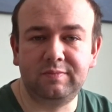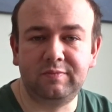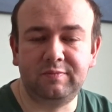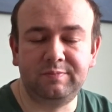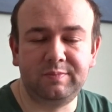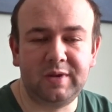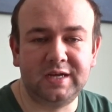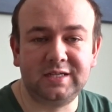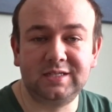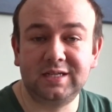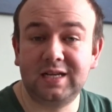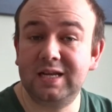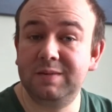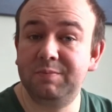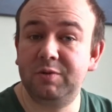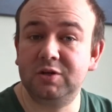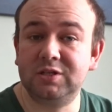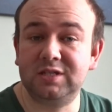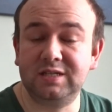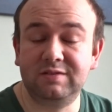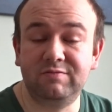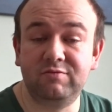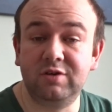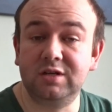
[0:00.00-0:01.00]
Basically
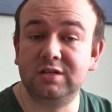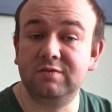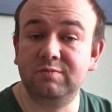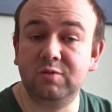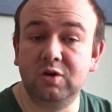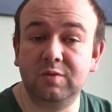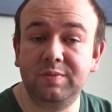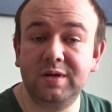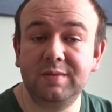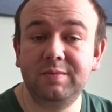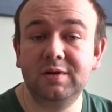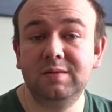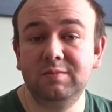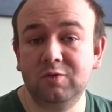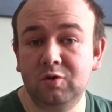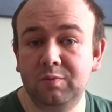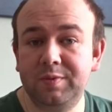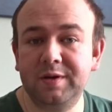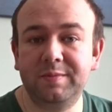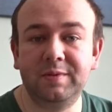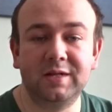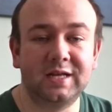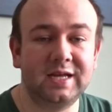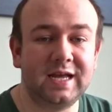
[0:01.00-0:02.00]
puts it in front of more people and more
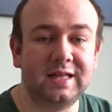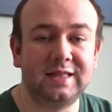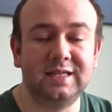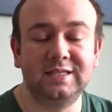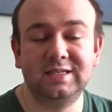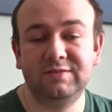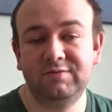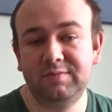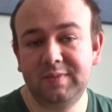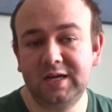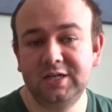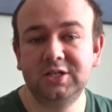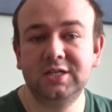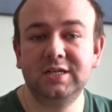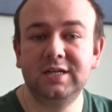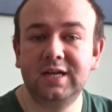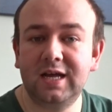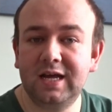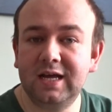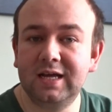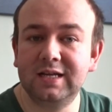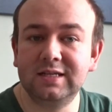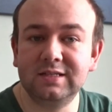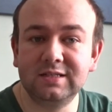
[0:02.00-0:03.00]
people can get this information,
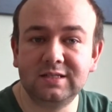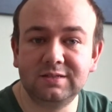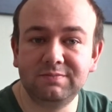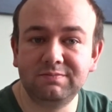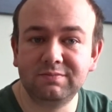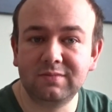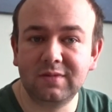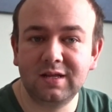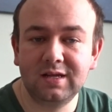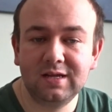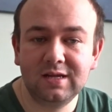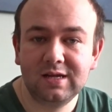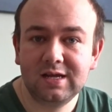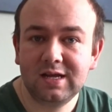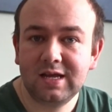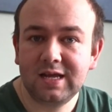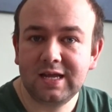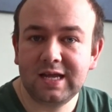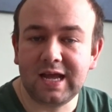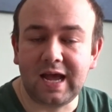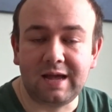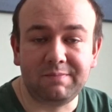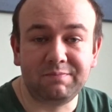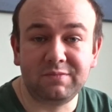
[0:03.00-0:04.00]
and
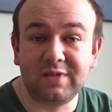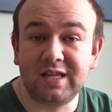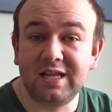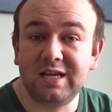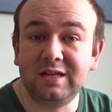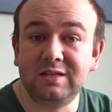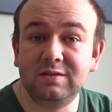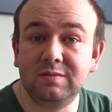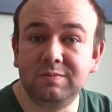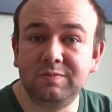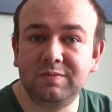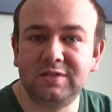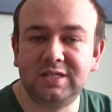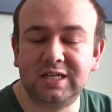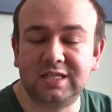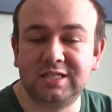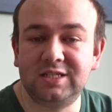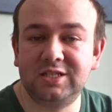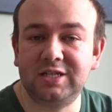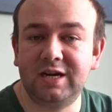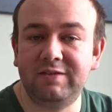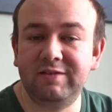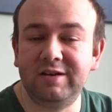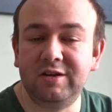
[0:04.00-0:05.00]
yeah, it's
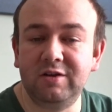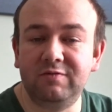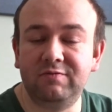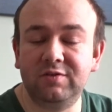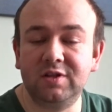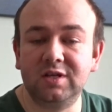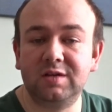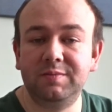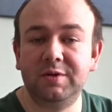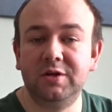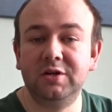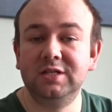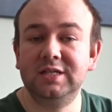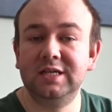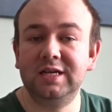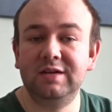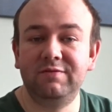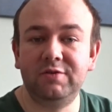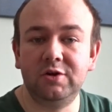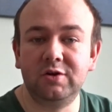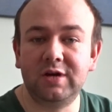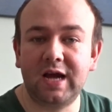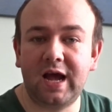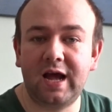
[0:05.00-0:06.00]
just generally good for the community
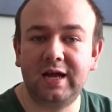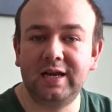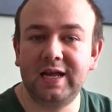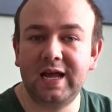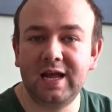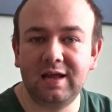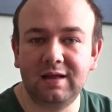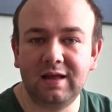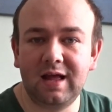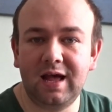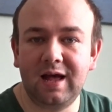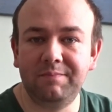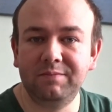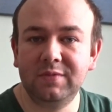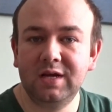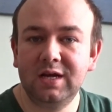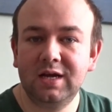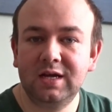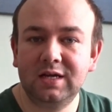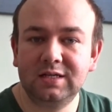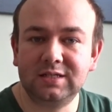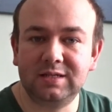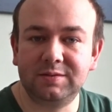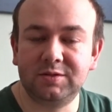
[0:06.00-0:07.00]
if you can hit
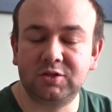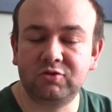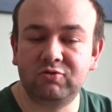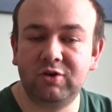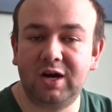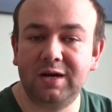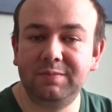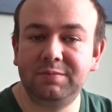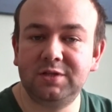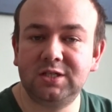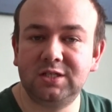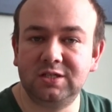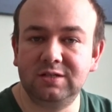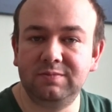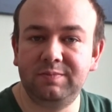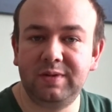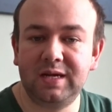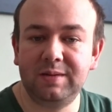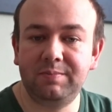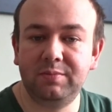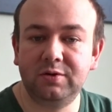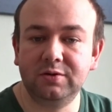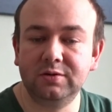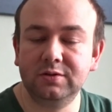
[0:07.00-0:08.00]
subscribe to
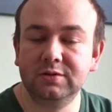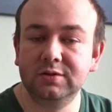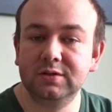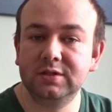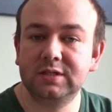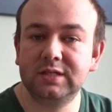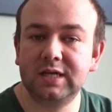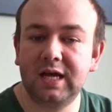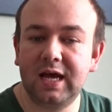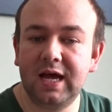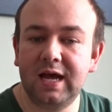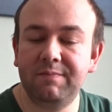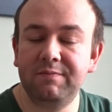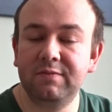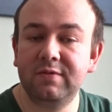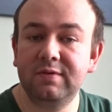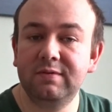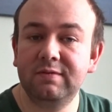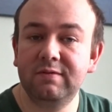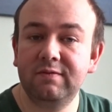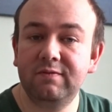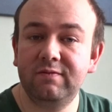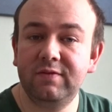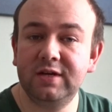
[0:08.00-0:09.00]
people's
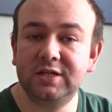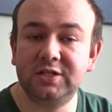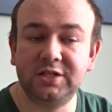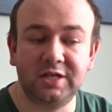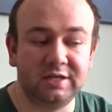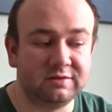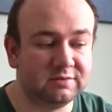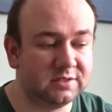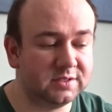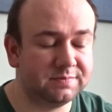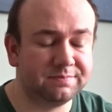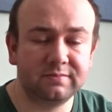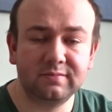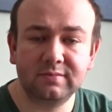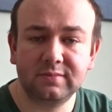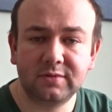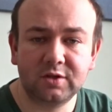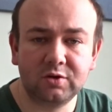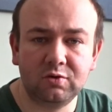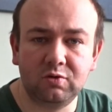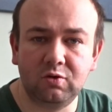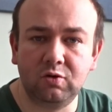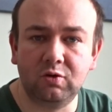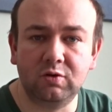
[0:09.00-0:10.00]
videos
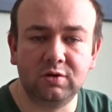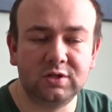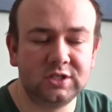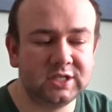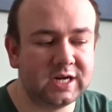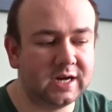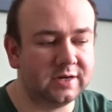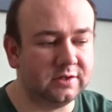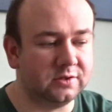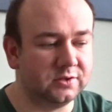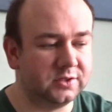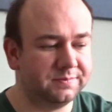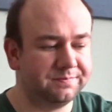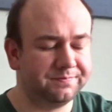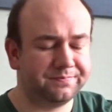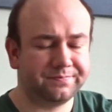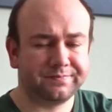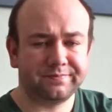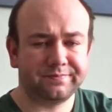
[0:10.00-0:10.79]
or channels.